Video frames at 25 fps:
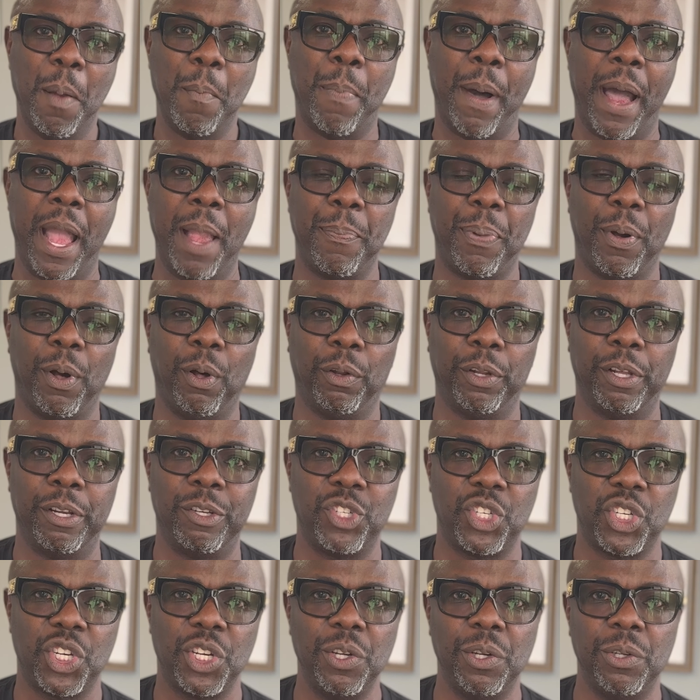Bipolar
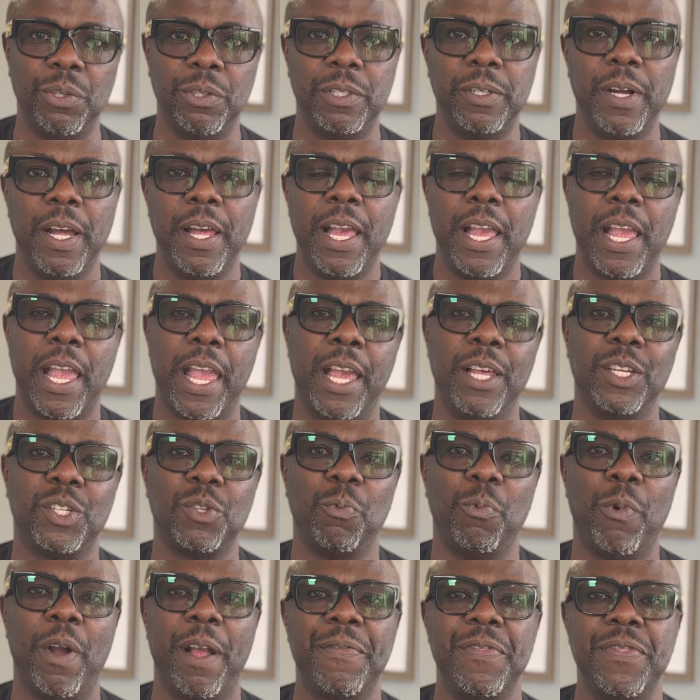2 is
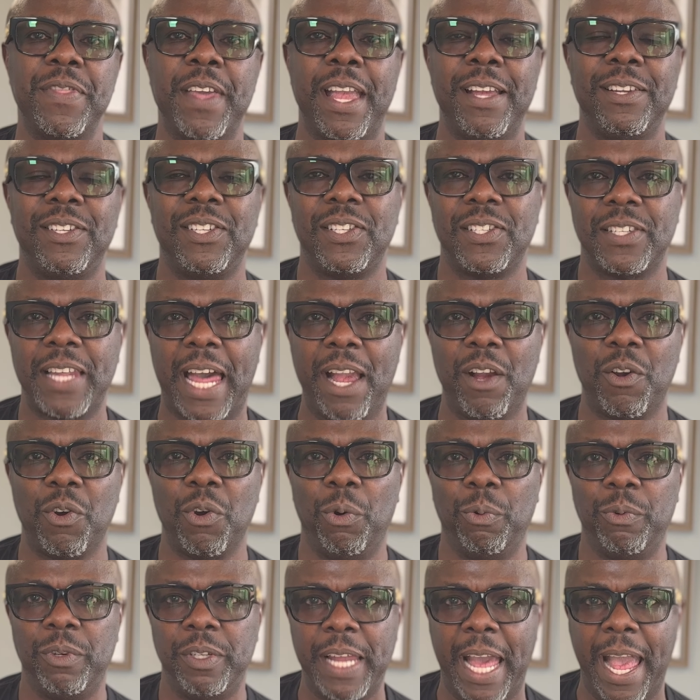when they
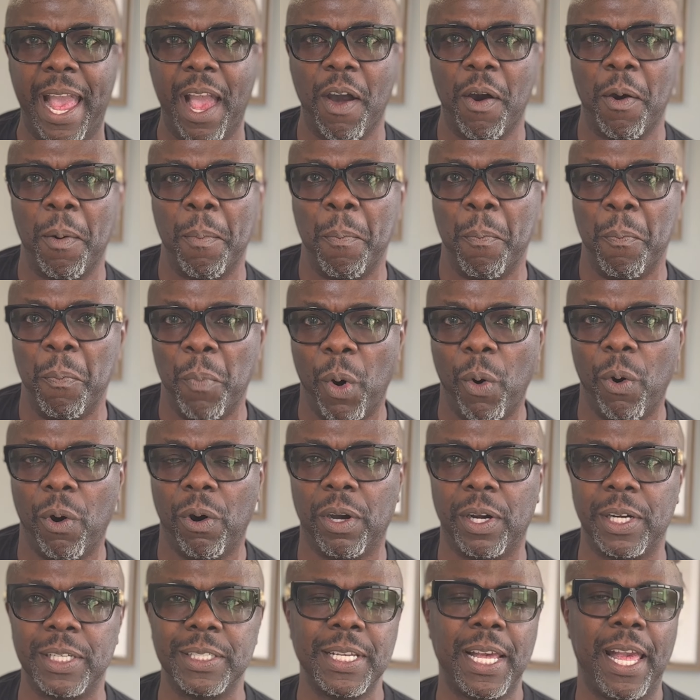cycle down
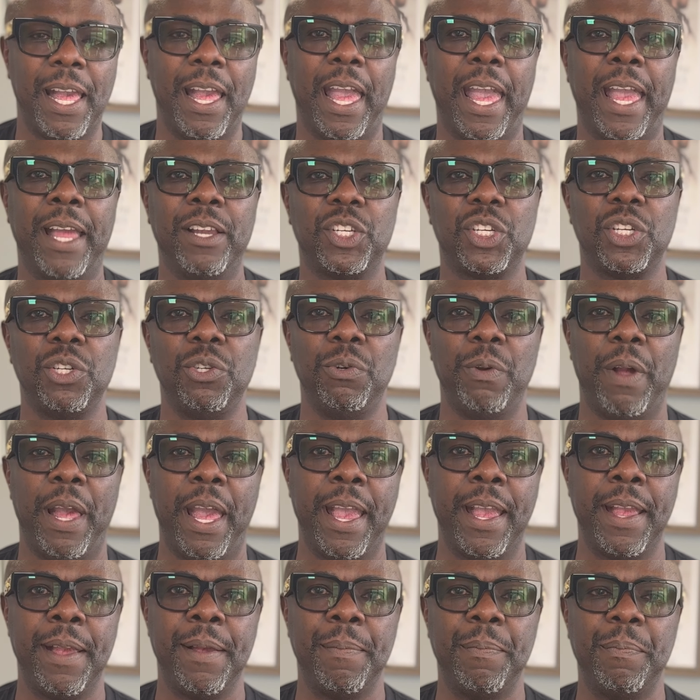more into
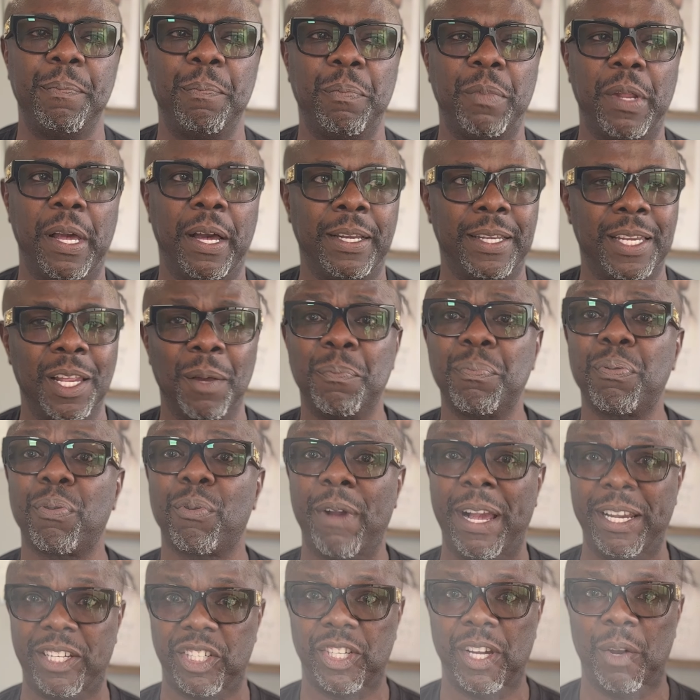a
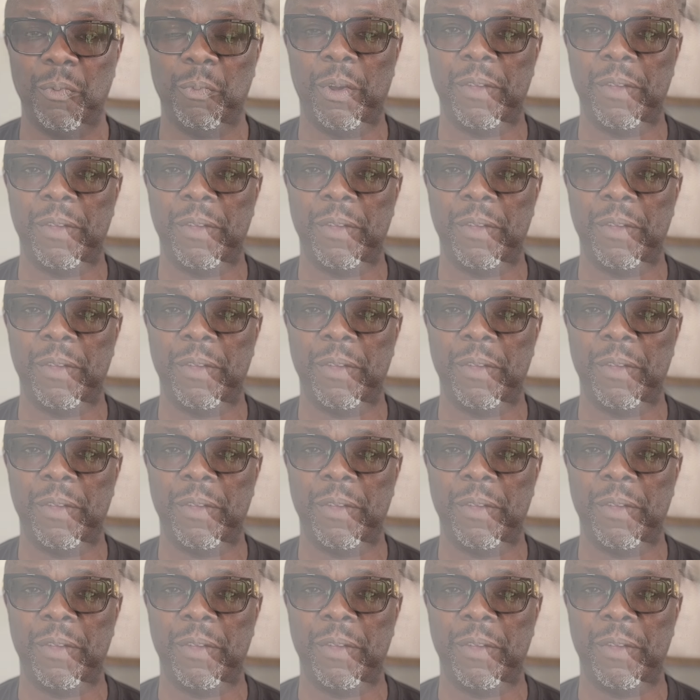depression